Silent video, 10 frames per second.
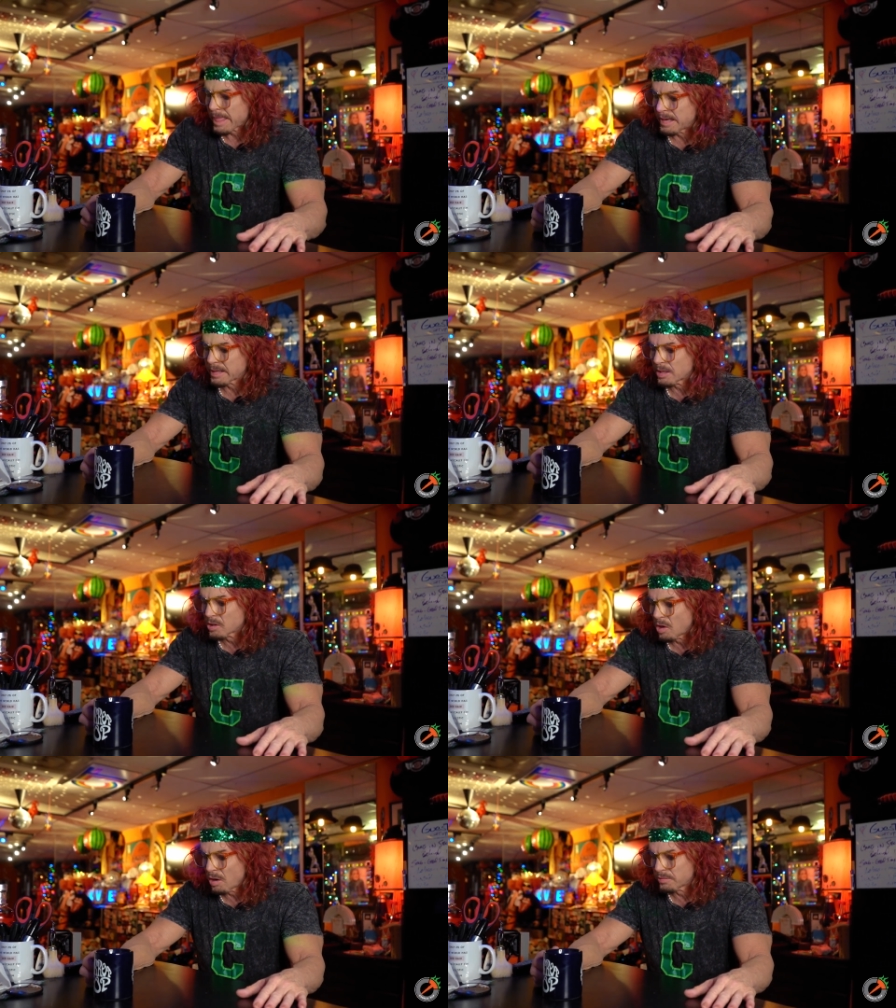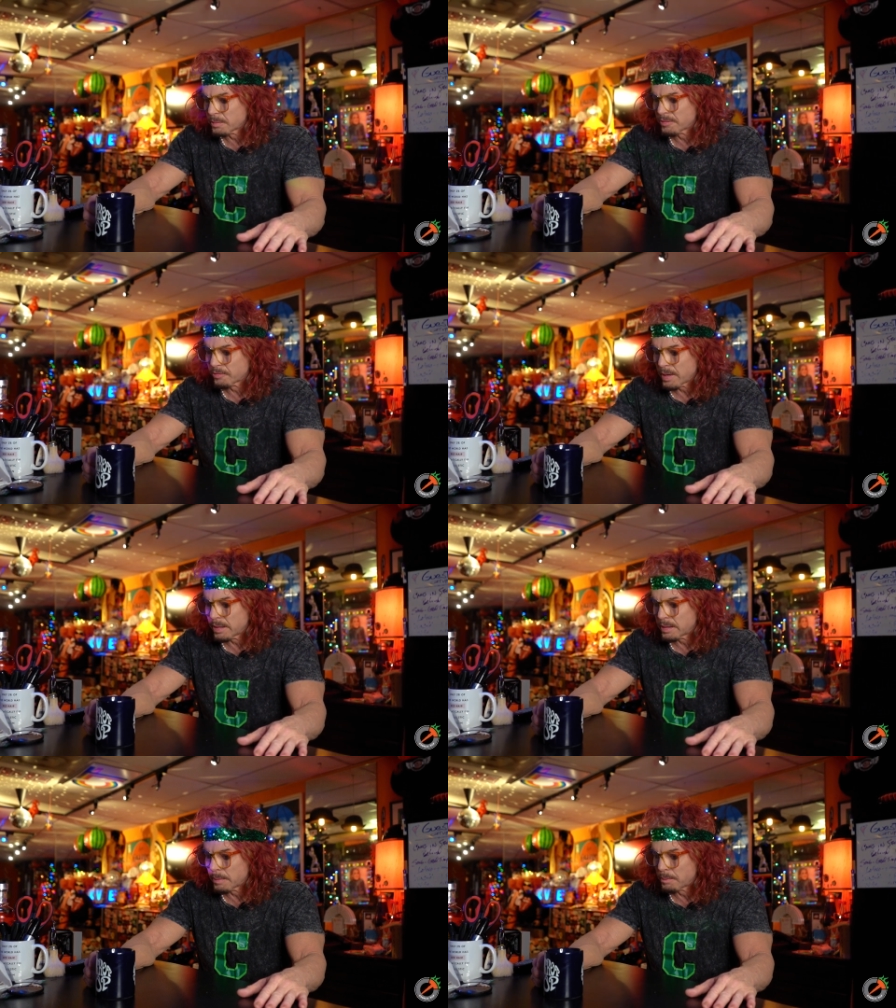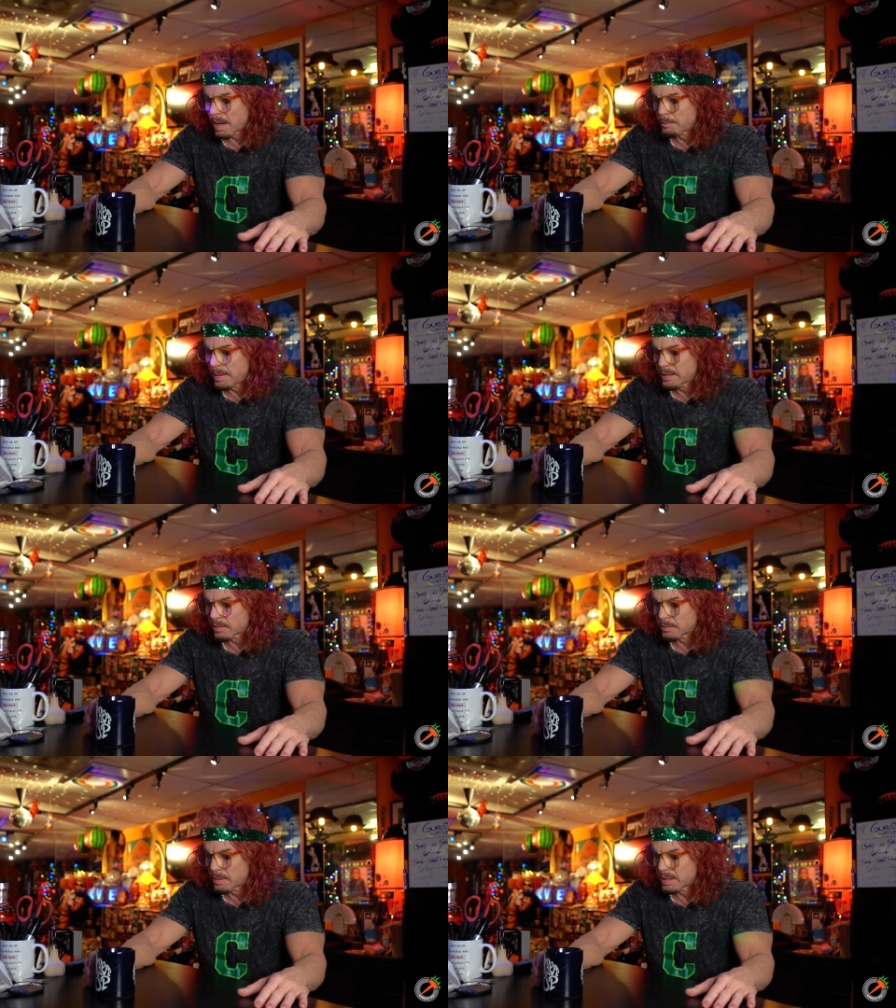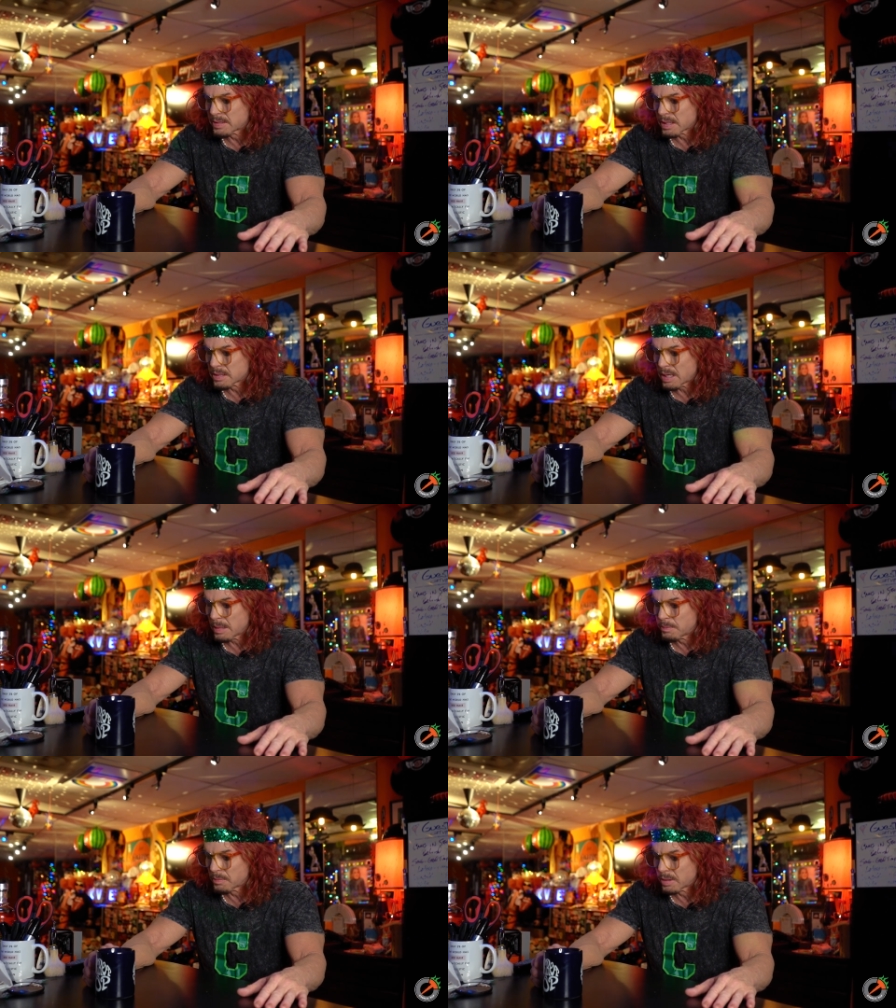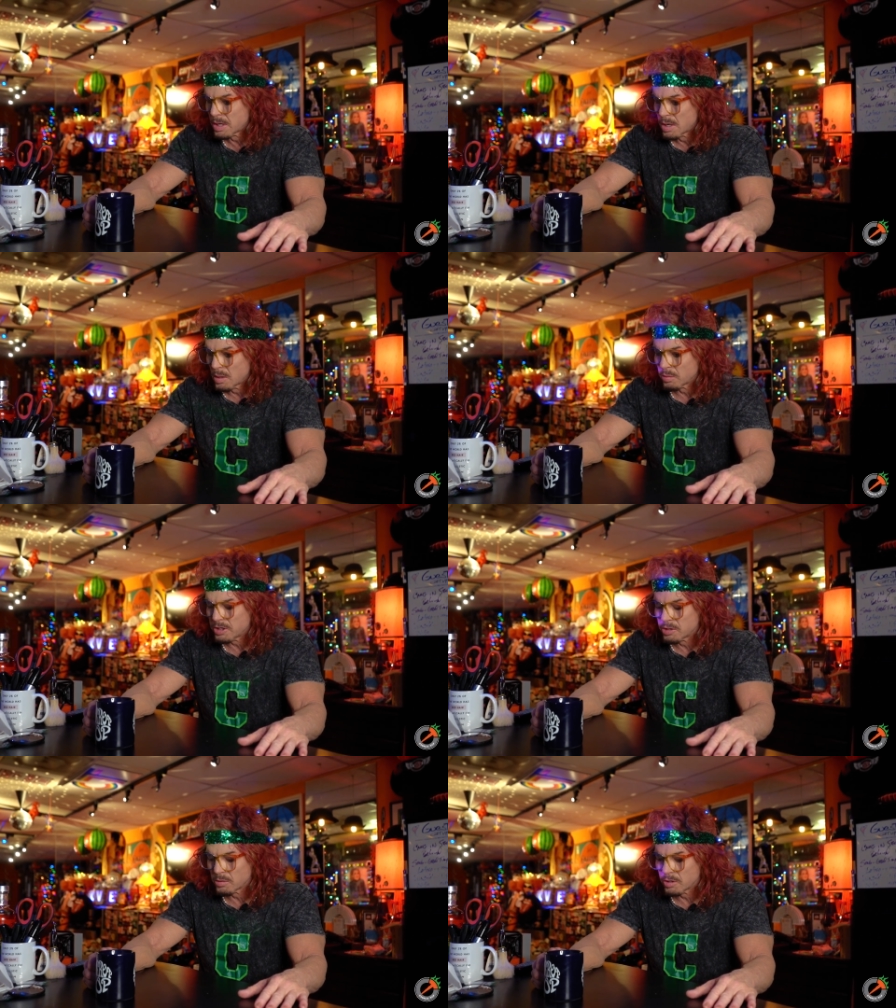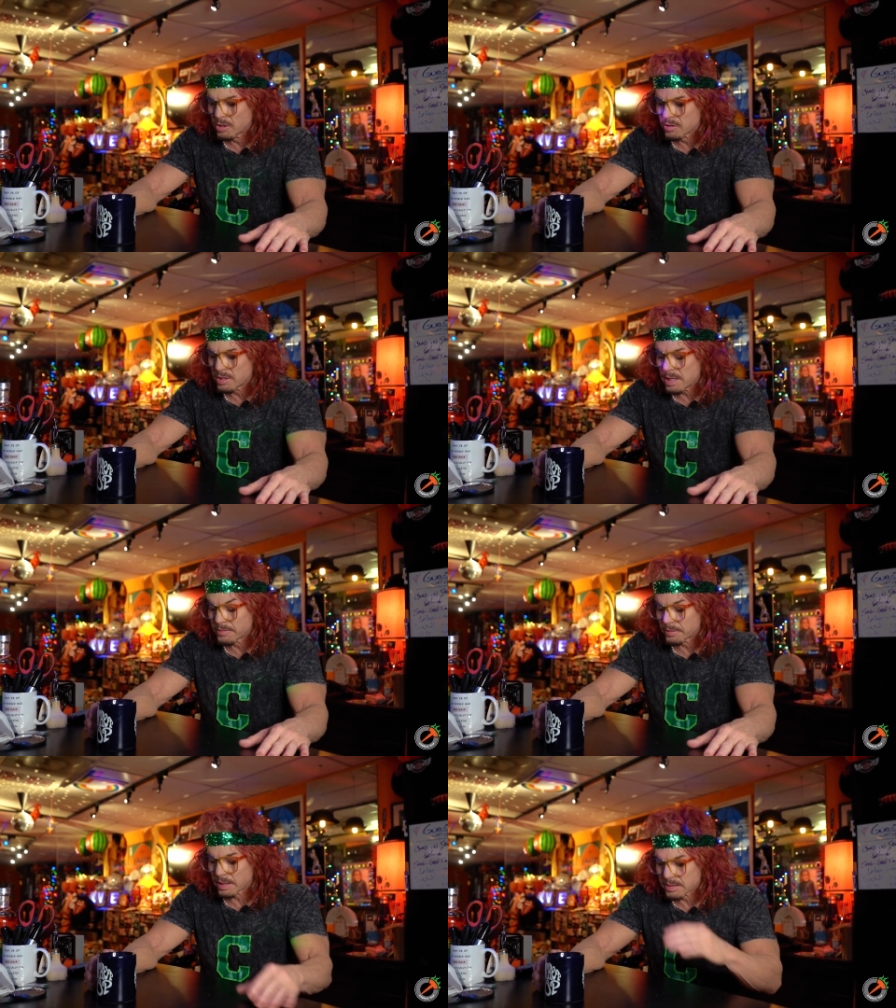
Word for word: and I got a call from a friend named Bob Baker and he says hey what are you doing New Year's Eve and I